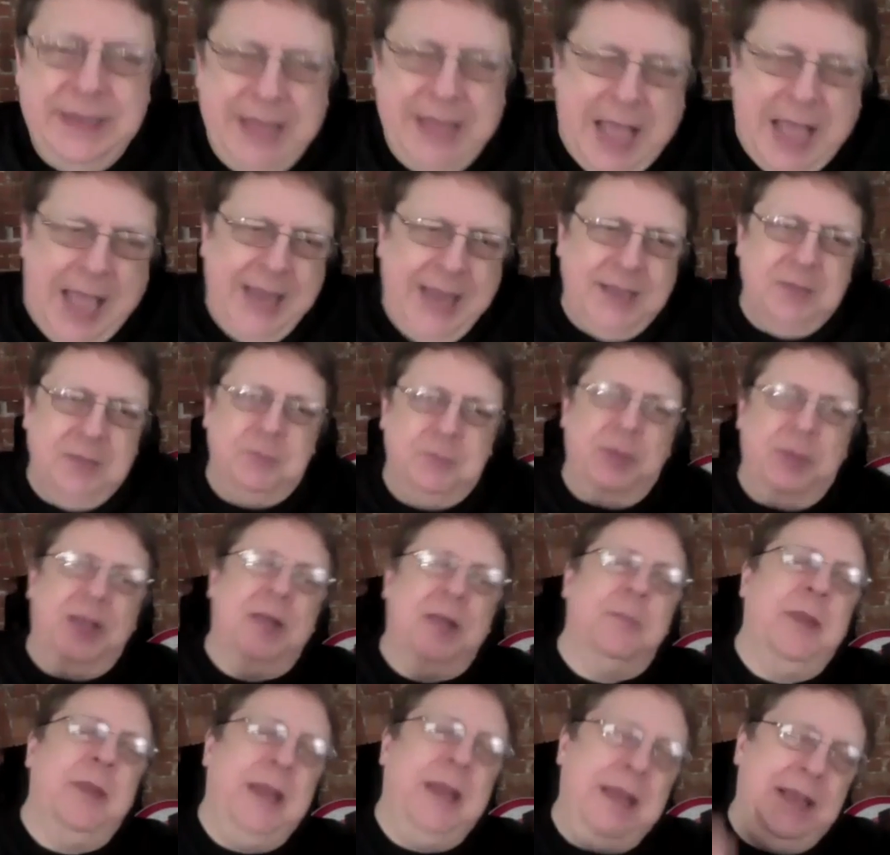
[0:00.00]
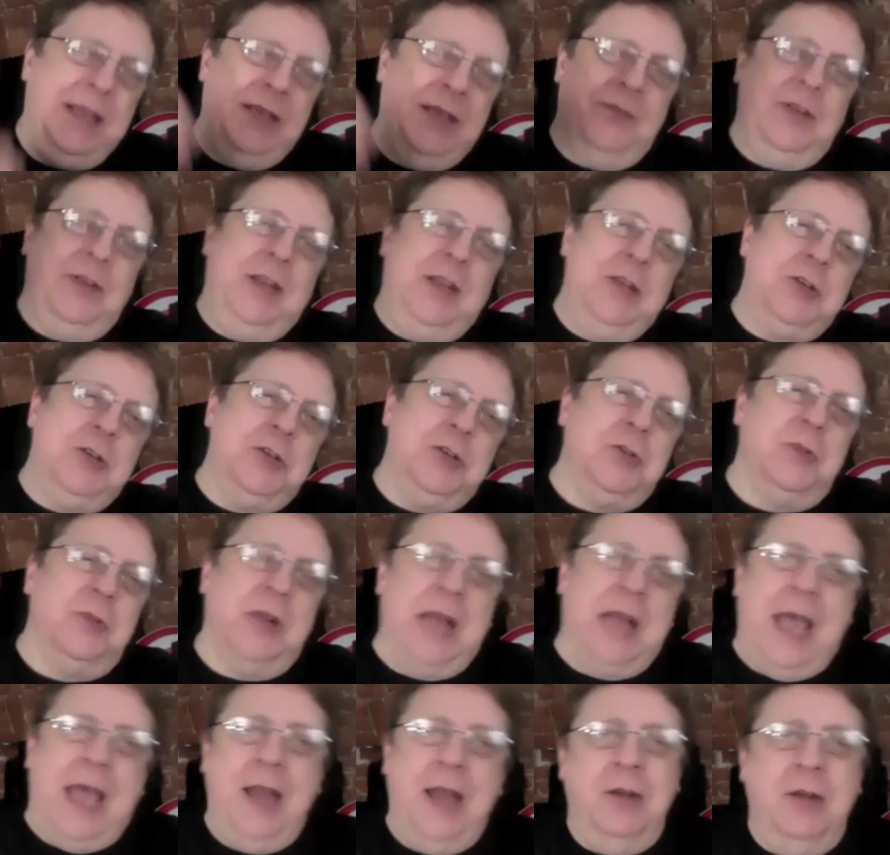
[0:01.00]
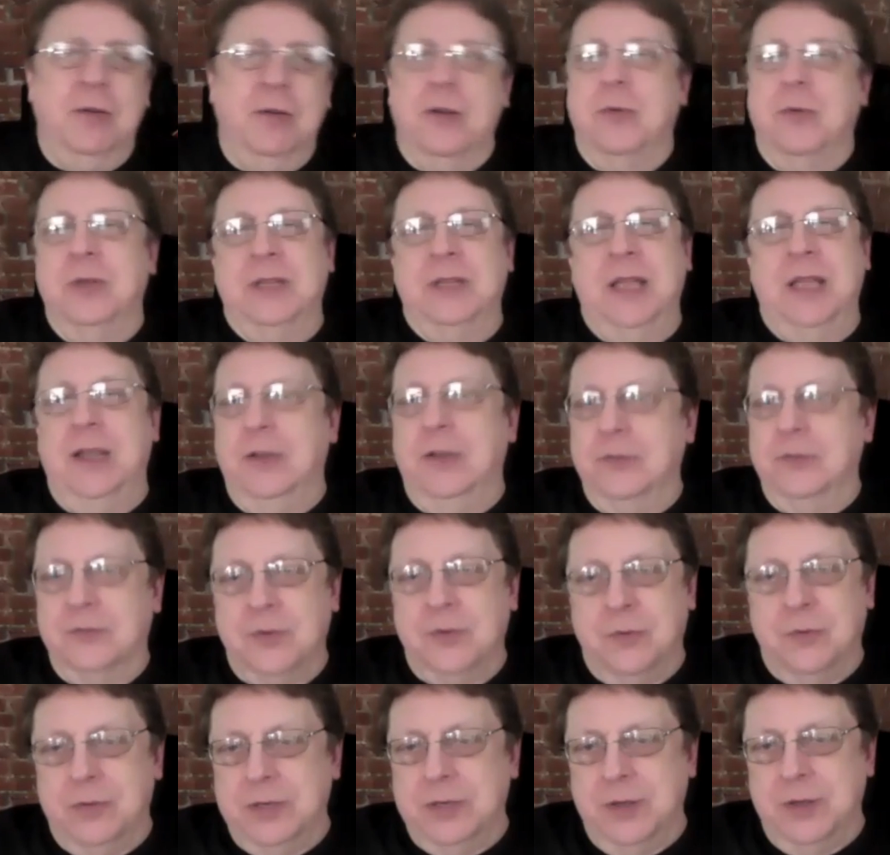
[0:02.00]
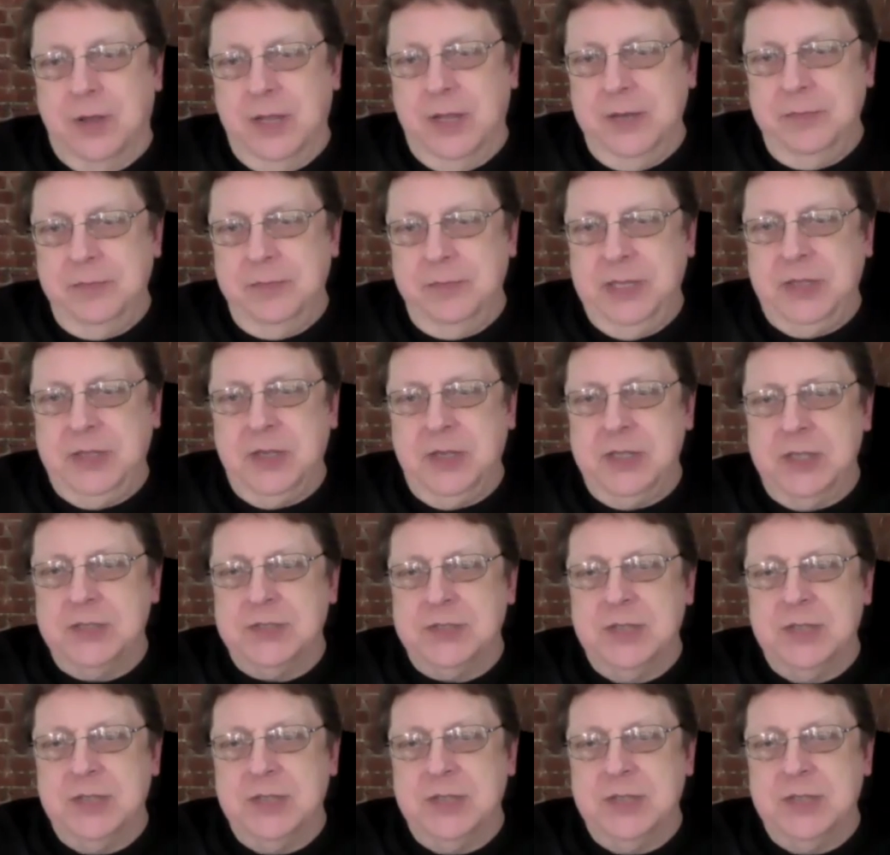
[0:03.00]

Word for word: I can pick up any given issue, and I don't know what the hell's going on because